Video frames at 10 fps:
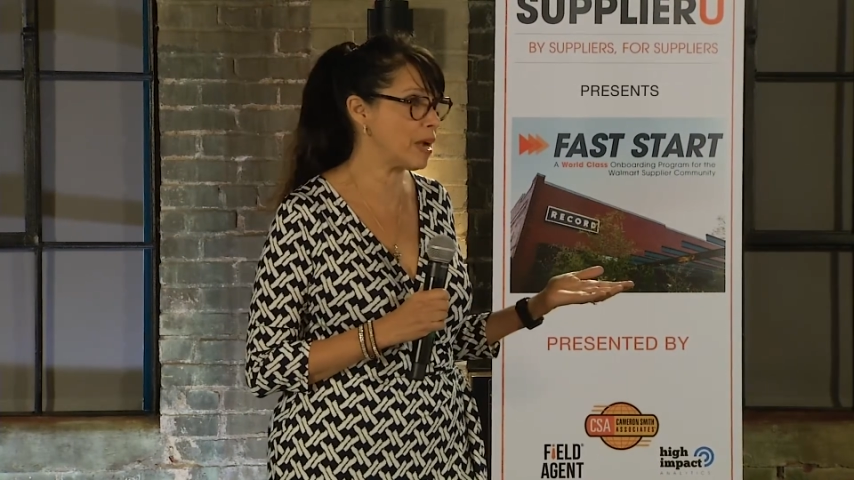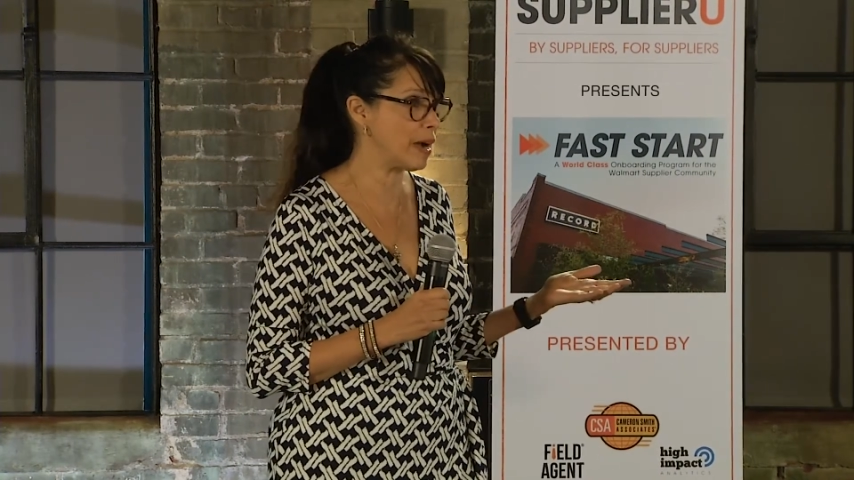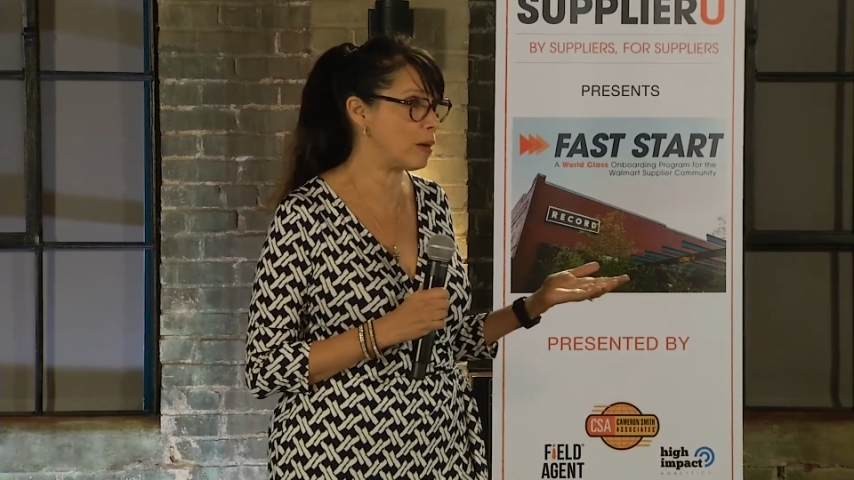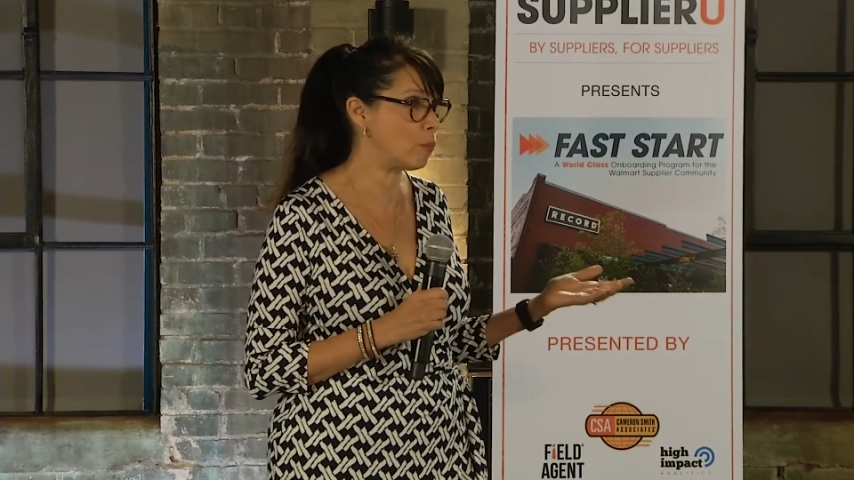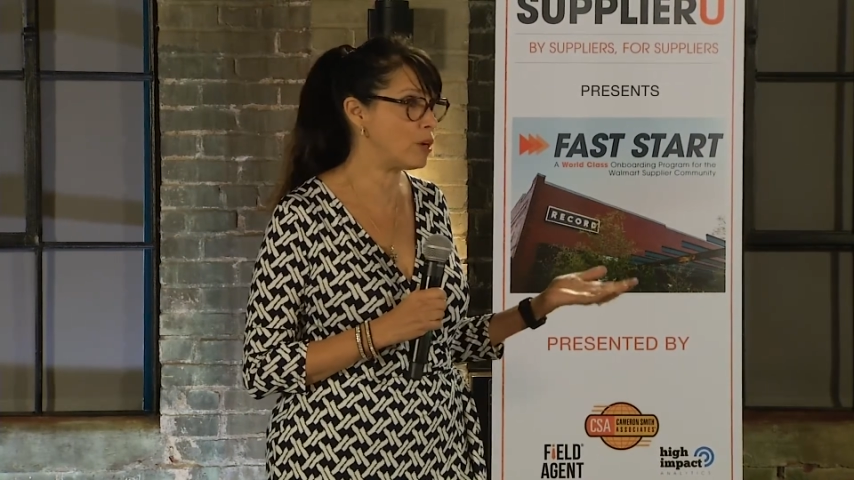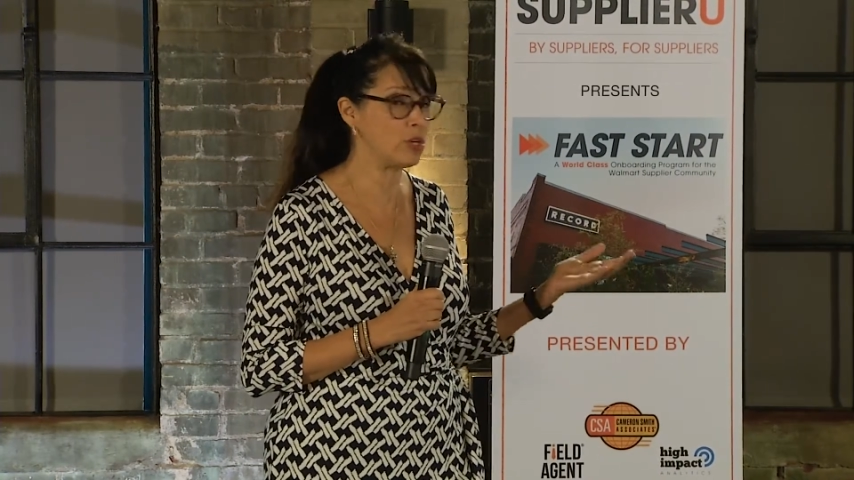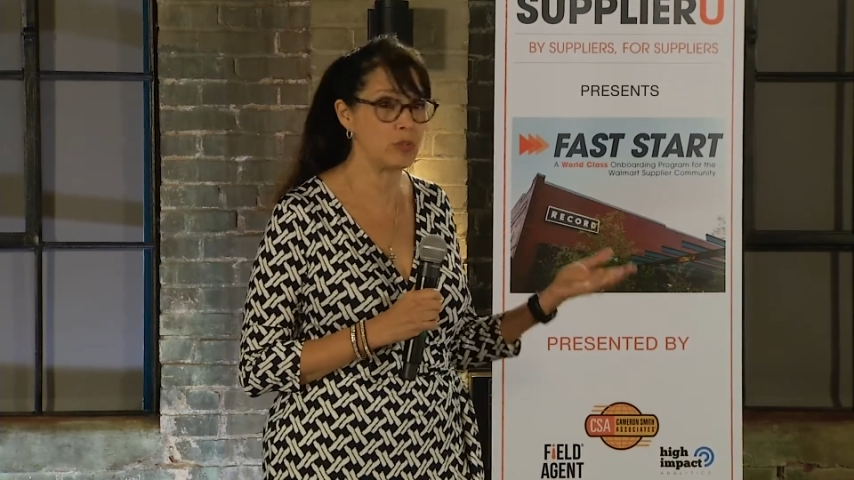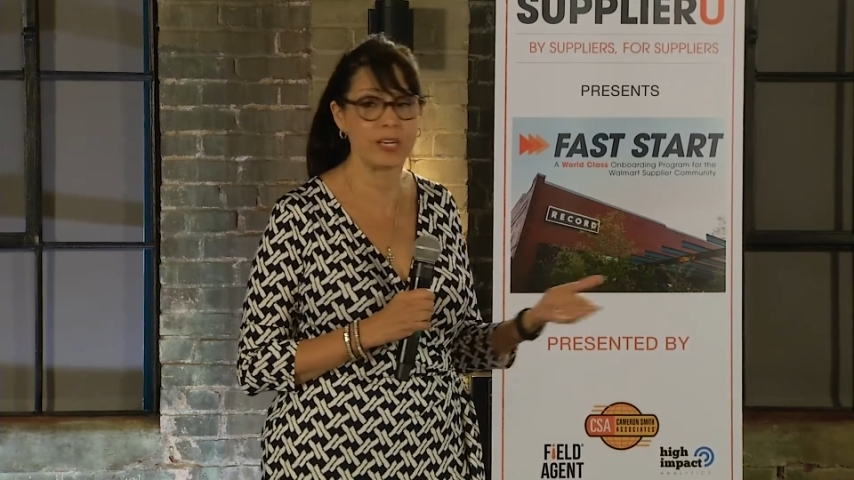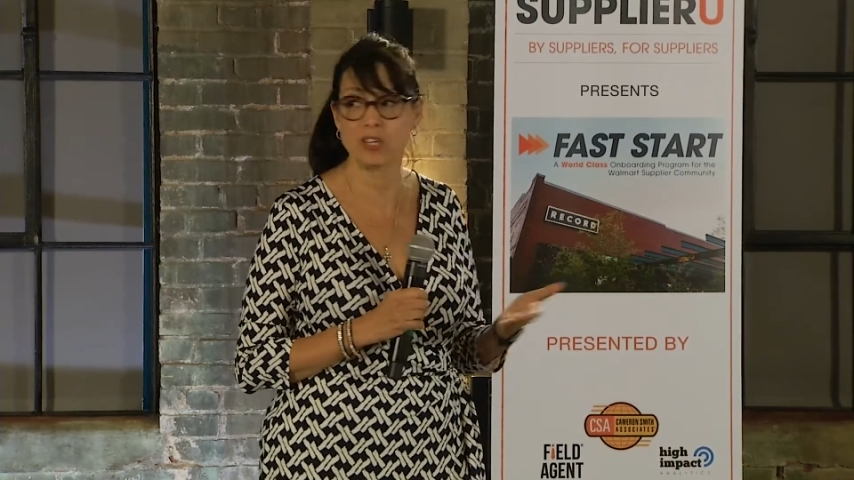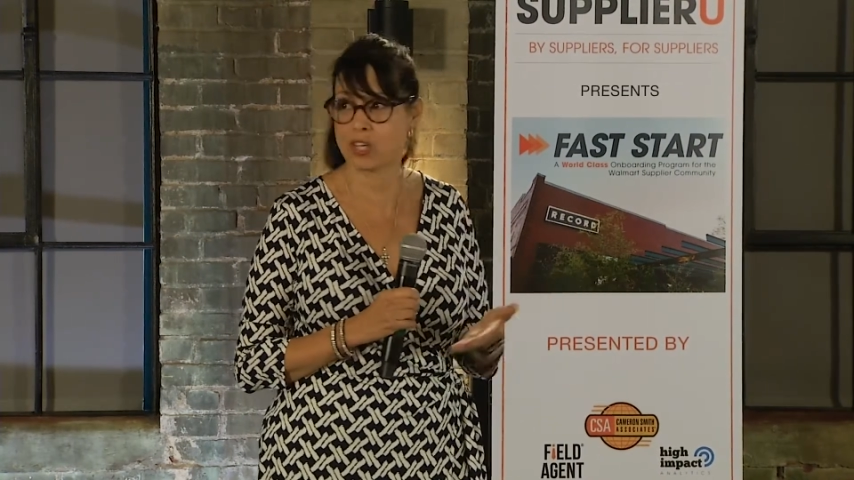item when you
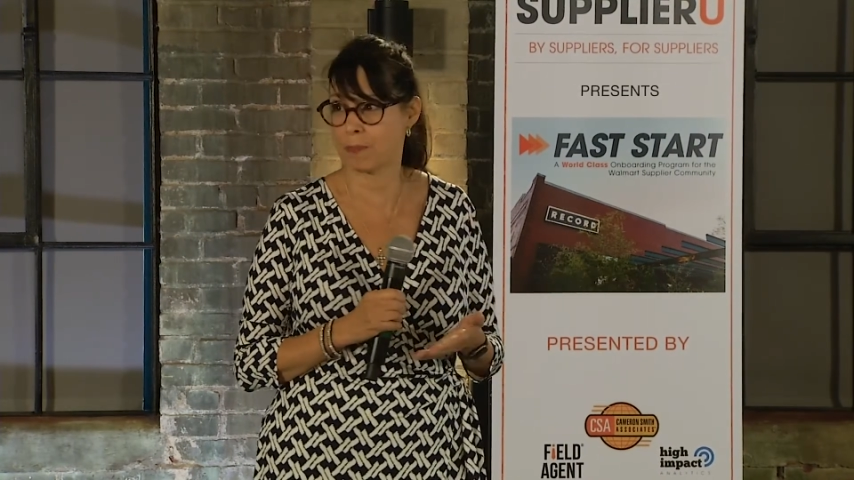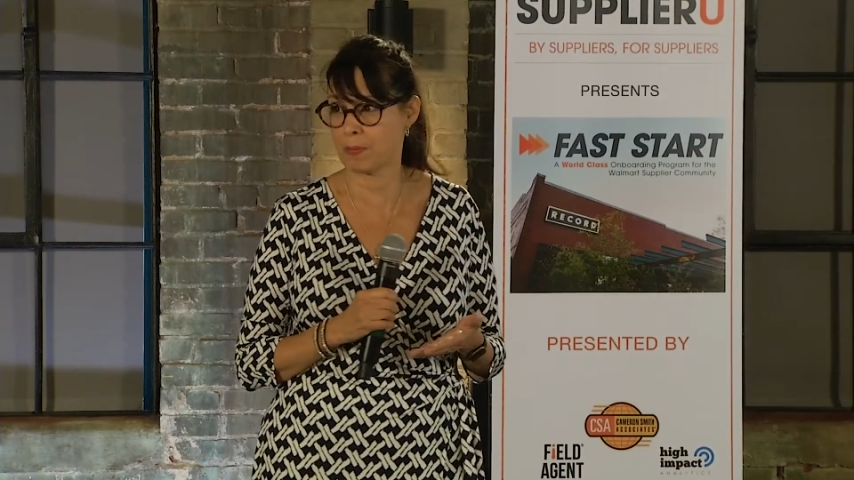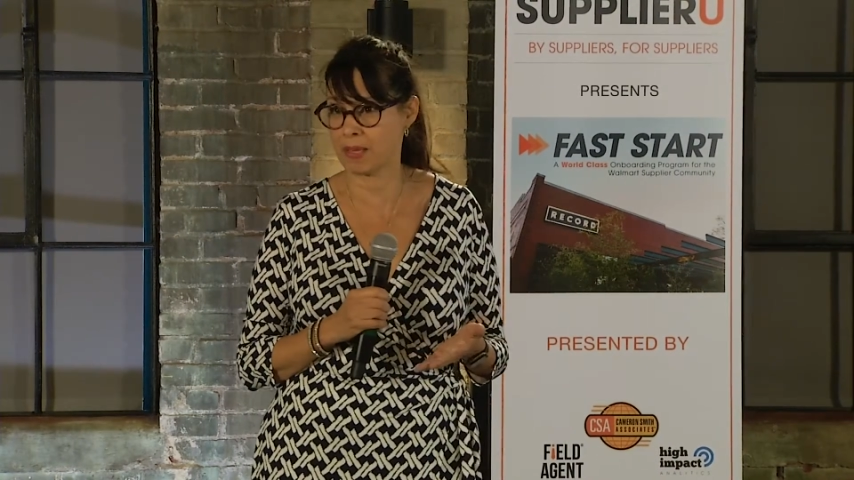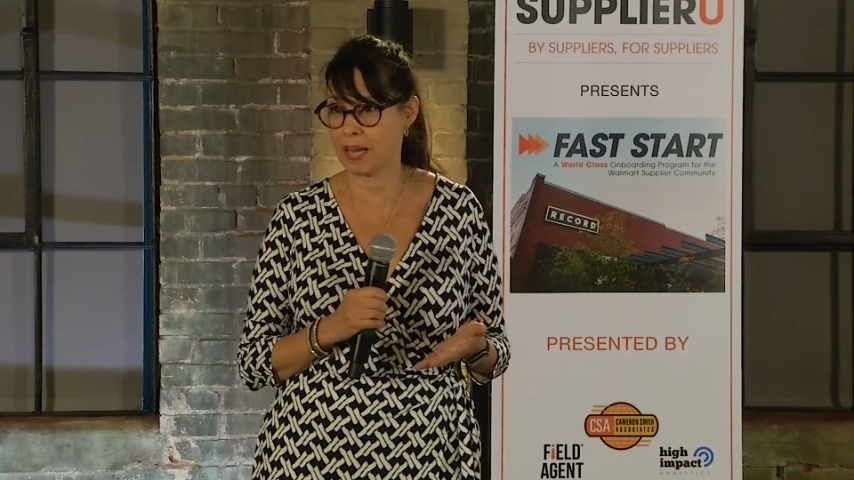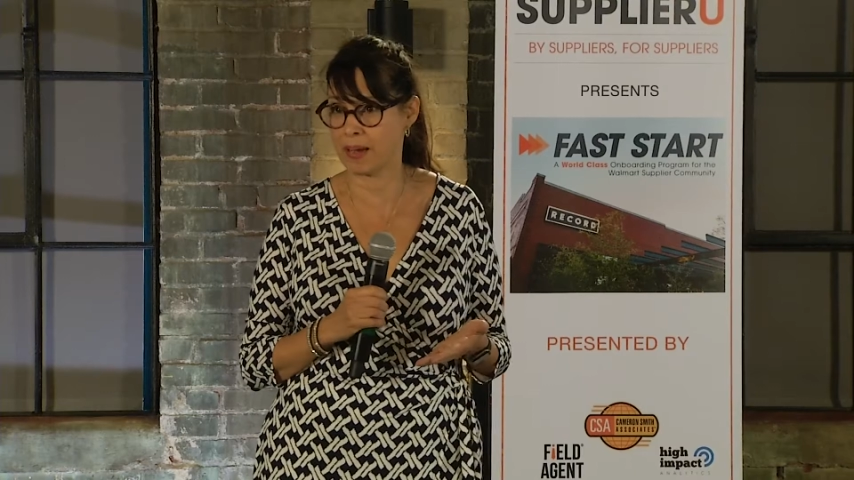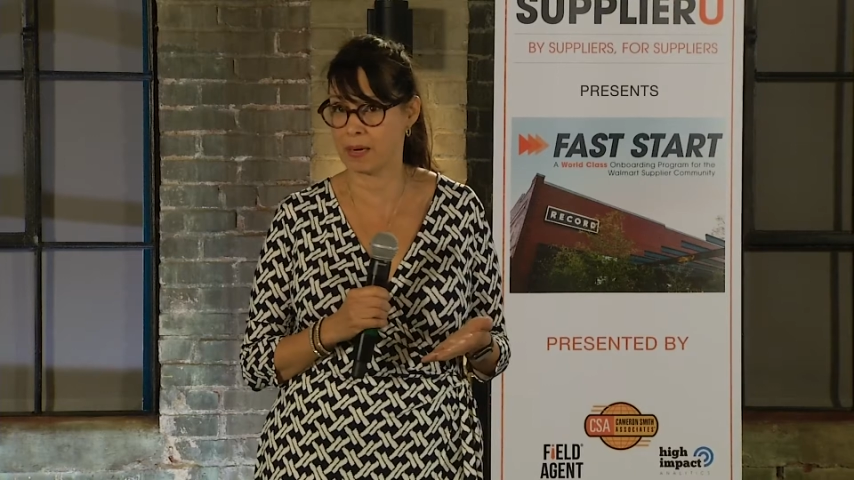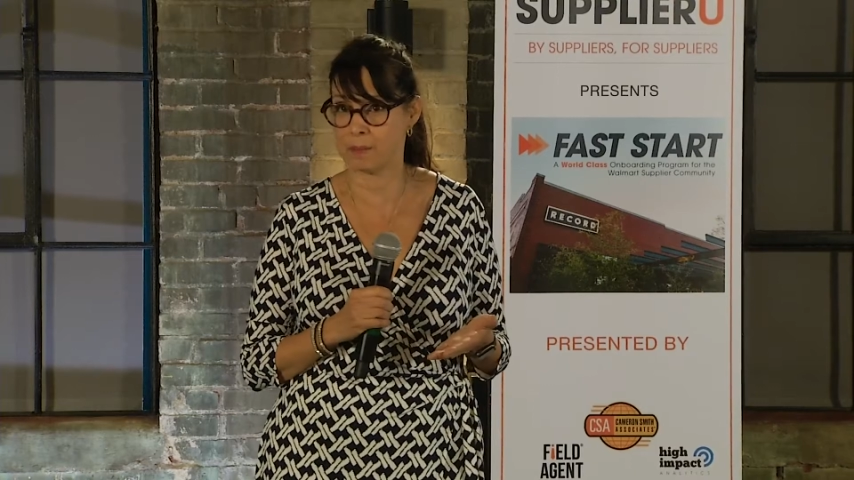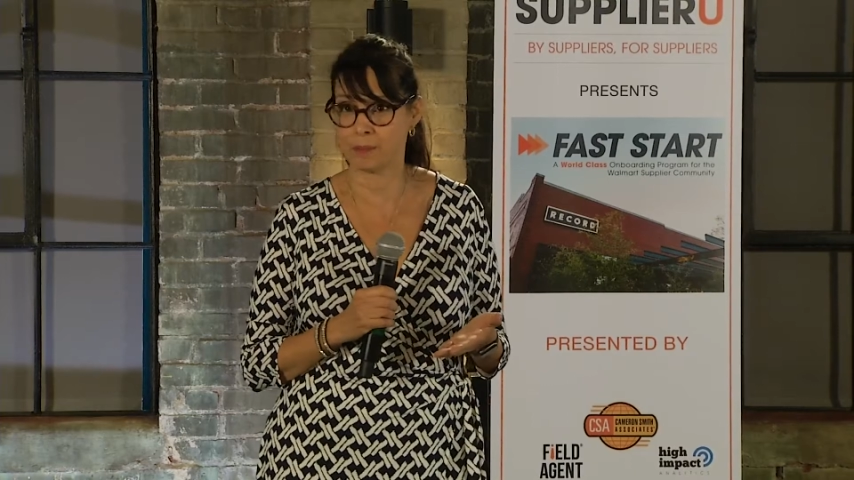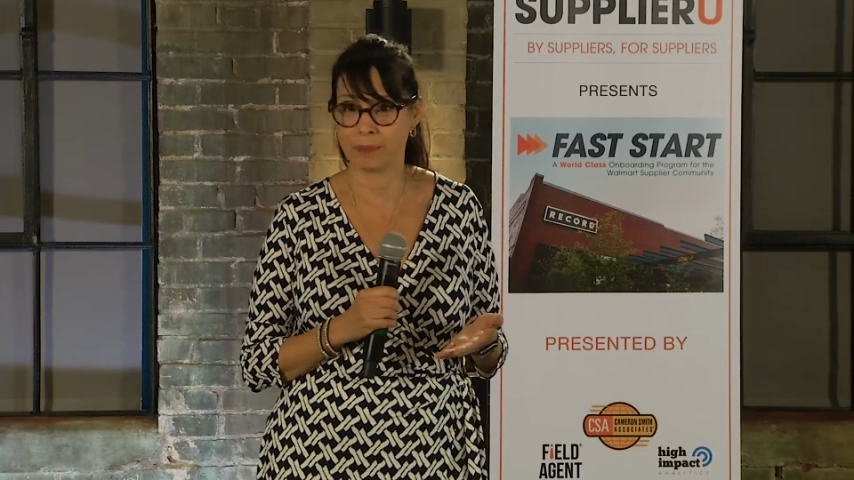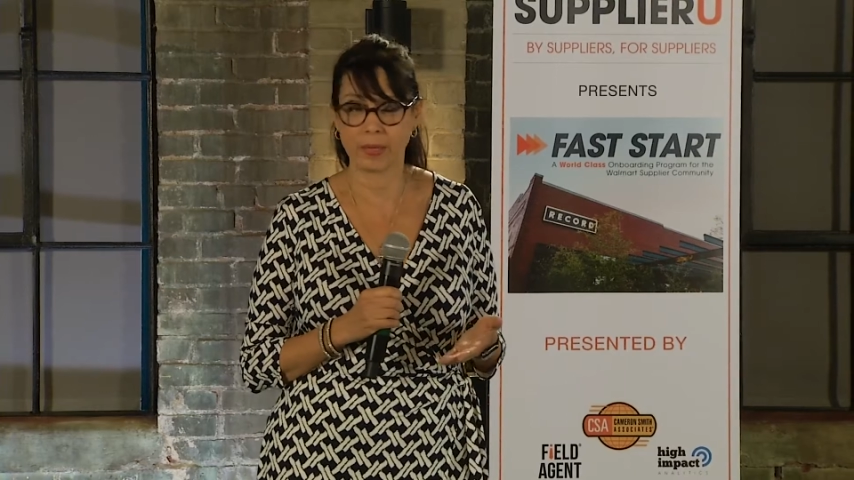did ship them the item.